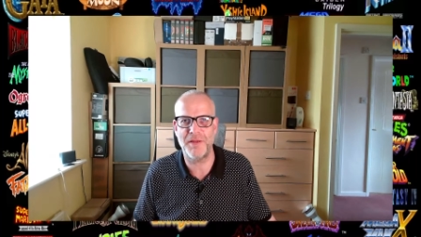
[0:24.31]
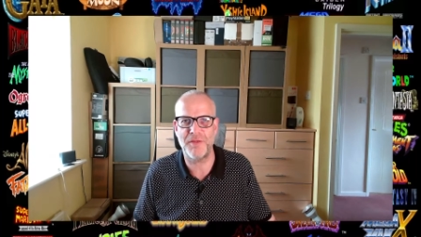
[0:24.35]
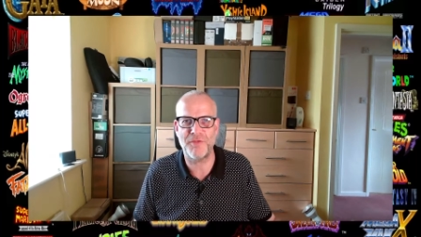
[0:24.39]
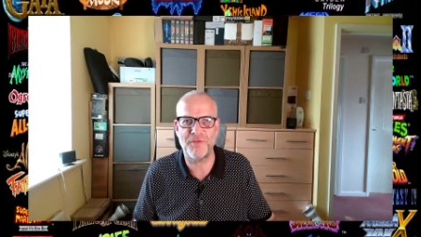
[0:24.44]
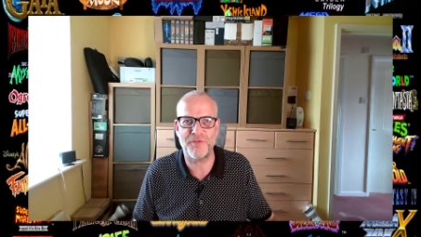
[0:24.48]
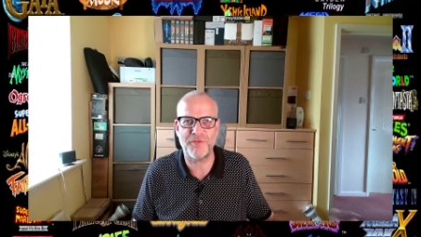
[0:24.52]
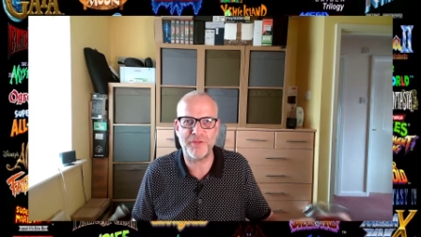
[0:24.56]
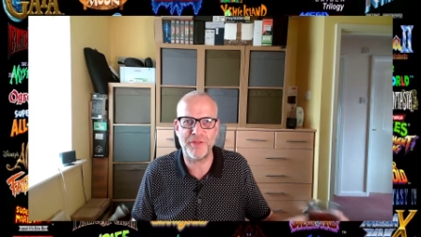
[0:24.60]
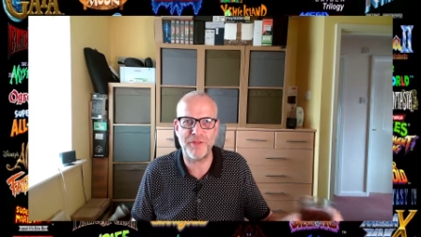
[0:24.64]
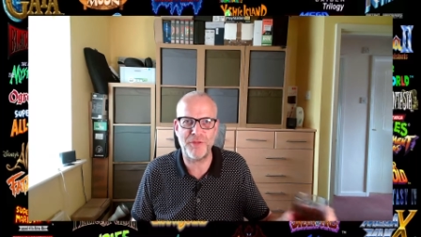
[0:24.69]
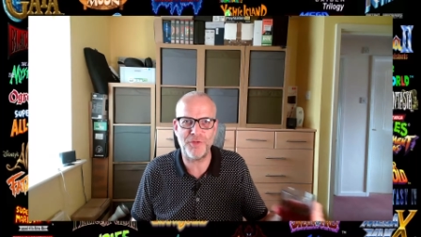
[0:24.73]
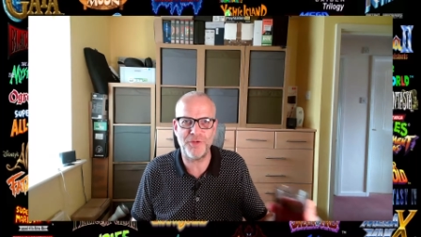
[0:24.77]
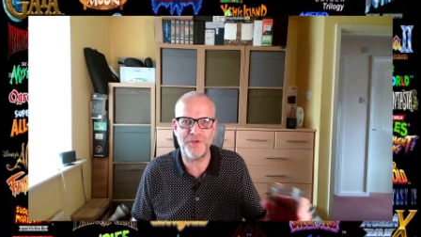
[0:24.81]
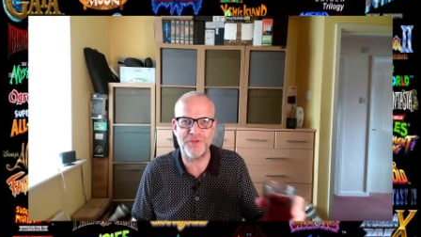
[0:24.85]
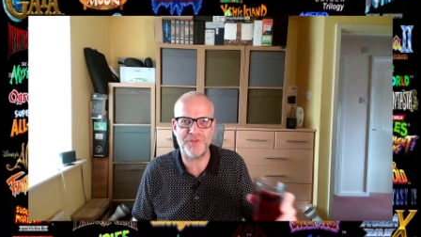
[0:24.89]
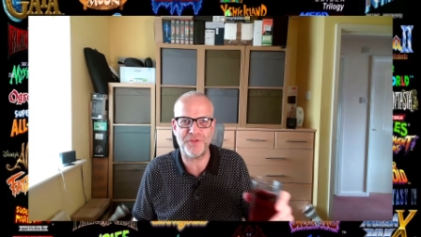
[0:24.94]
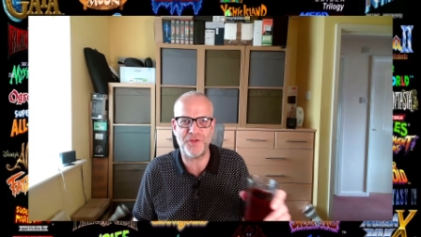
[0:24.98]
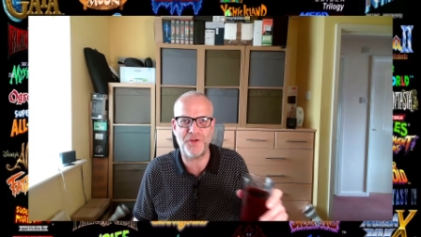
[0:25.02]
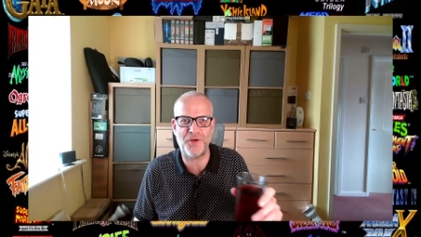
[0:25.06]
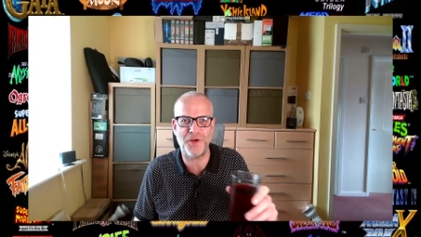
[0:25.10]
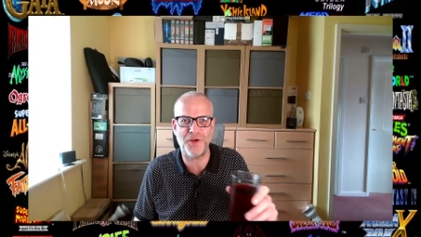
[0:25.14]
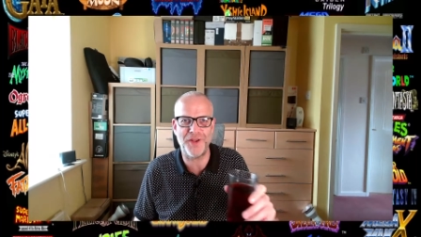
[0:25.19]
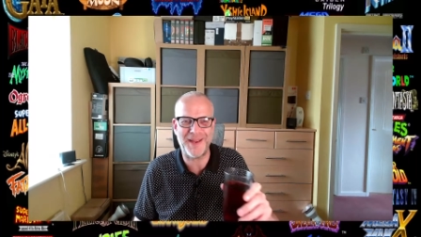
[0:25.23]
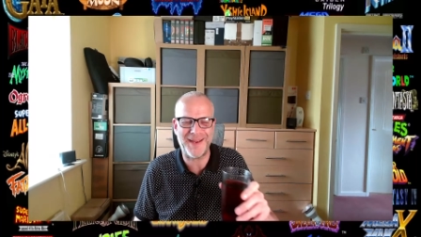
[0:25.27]
slight
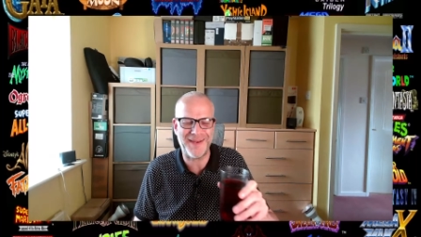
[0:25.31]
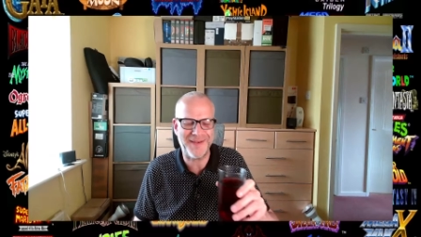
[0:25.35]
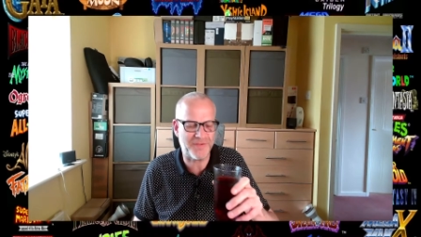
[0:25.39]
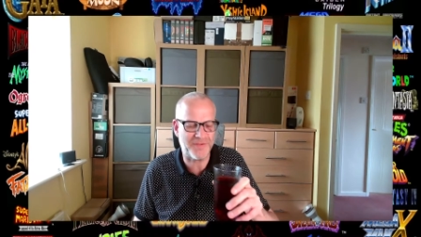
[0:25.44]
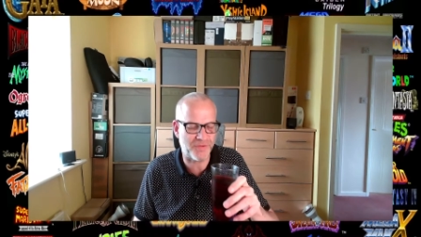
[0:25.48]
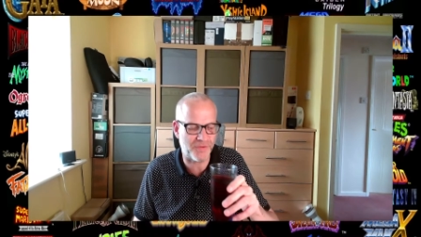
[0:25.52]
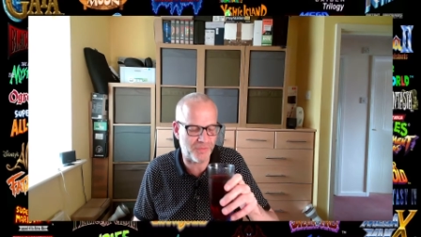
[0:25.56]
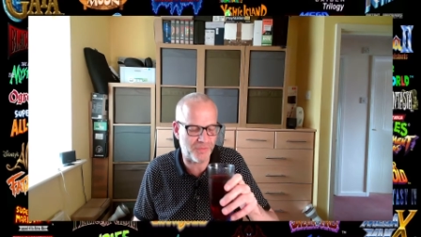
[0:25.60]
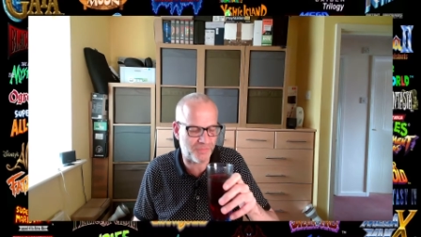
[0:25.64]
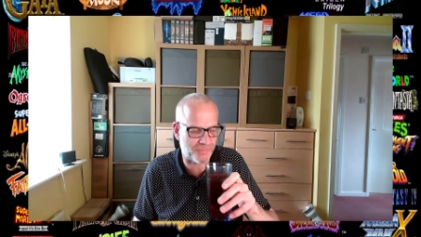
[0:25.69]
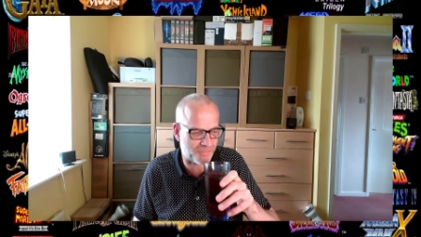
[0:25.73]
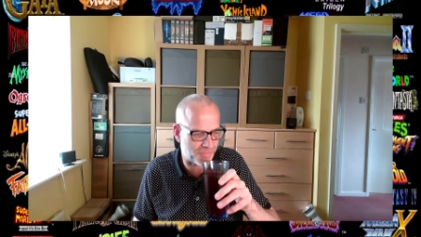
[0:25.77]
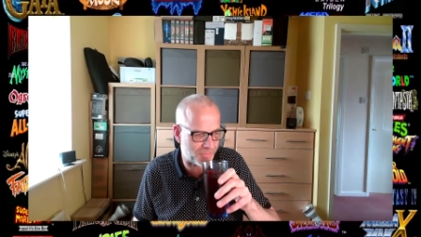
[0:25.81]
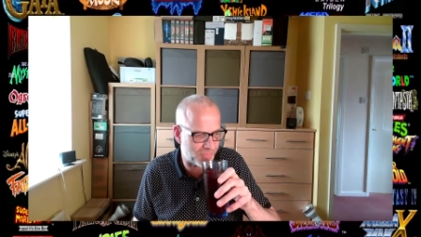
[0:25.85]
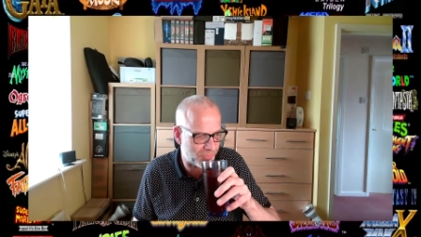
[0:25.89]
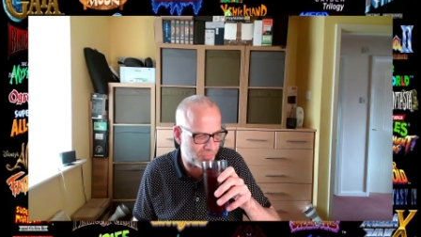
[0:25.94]
hiatus,